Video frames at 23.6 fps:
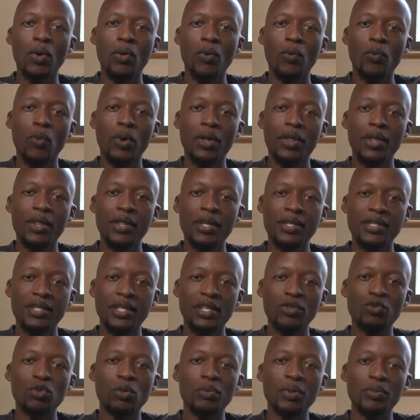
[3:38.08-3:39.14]
whether the
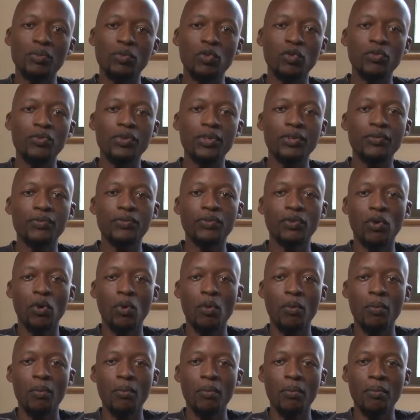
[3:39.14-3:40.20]
scene will be moving
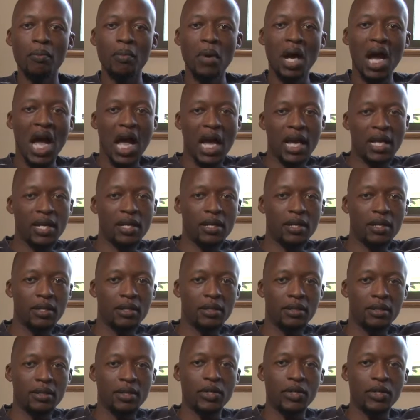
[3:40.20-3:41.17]
from angry